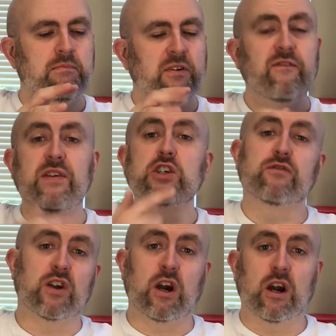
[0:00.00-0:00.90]
fish
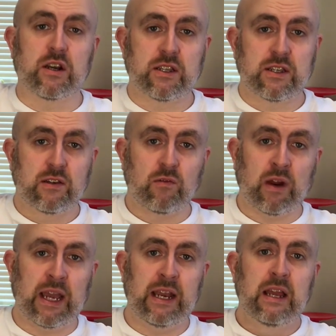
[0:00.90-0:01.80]
for cards,
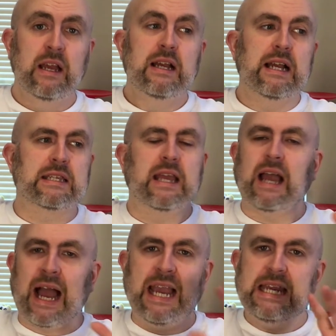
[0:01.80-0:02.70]
right? It's
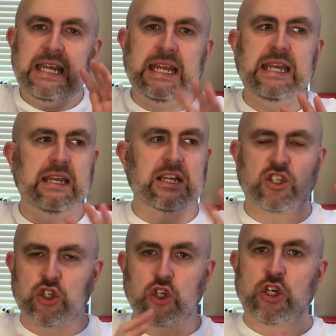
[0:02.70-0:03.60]
like, I need a
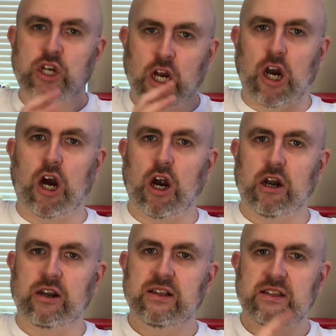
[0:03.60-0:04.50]
certain
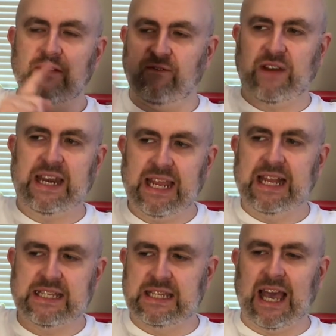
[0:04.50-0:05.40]
card to fight
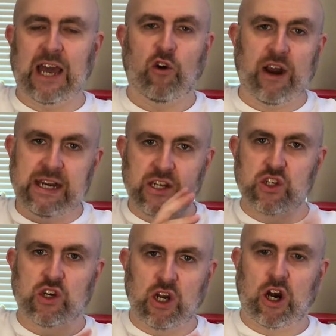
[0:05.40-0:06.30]
against that, or I need a
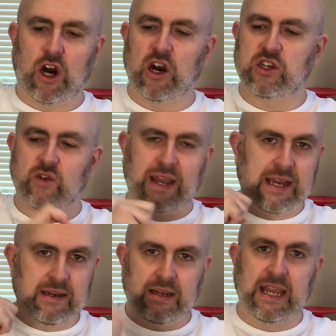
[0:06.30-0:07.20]
certain card so I
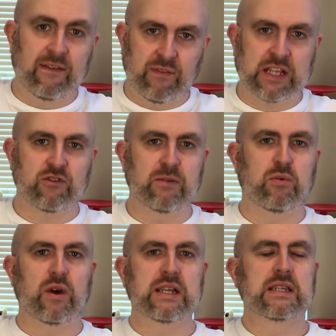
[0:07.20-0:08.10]
can get victory
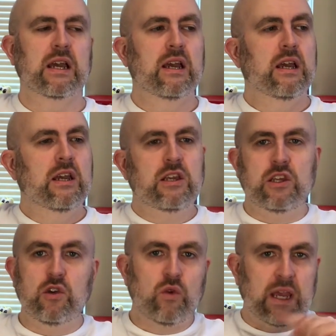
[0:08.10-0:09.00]
points.
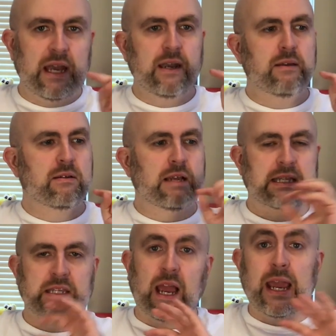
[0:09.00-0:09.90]
You can
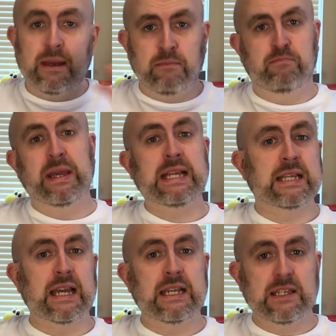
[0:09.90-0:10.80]
assign big
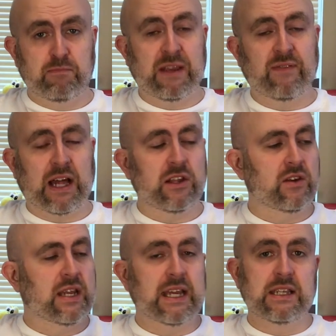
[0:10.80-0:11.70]
dice, big value
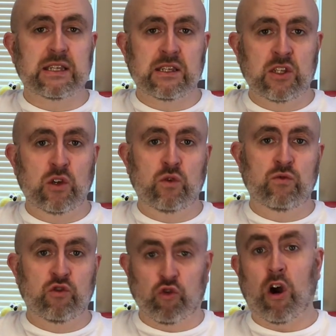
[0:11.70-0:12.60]
dice, to
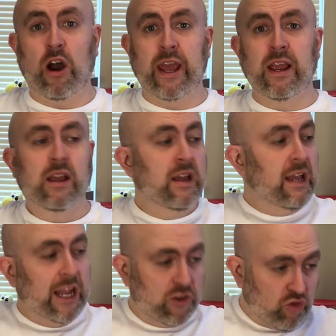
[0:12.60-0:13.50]
drawing,
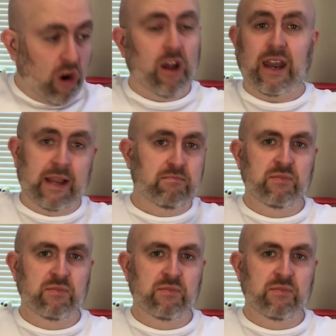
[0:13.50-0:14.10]
and draw, like,